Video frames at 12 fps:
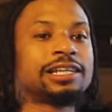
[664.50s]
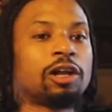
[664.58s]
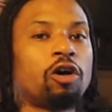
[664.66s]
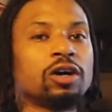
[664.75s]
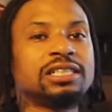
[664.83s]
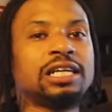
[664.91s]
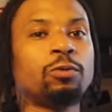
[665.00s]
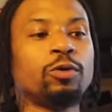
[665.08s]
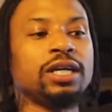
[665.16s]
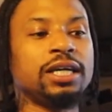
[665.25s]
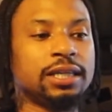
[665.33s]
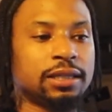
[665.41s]
long as they
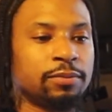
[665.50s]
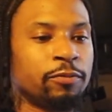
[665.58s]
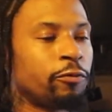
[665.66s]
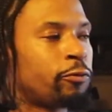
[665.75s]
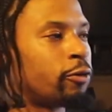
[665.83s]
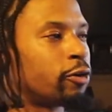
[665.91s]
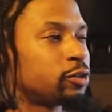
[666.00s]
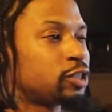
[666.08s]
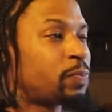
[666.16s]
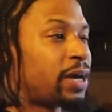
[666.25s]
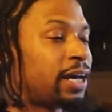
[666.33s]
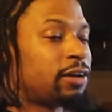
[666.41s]
will eat them for a
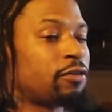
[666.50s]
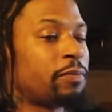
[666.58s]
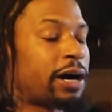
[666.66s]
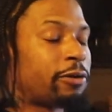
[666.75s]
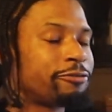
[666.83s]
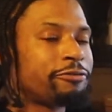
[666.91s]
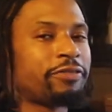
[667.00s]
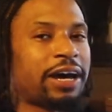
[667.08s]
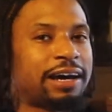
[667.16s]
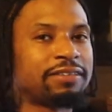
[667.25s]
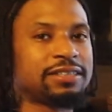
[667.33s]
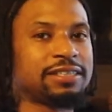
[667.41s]
span of about
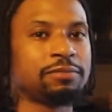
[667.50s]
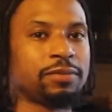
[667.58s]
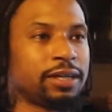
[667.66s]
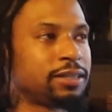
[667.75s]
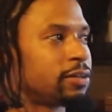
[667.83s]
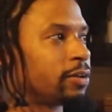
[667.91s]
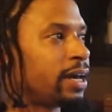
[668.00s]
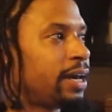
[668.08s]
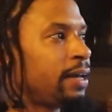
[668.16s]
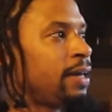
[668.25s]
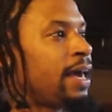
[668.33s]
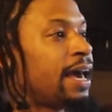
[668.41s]
5 to 10 minutes,
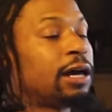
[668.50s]
okay?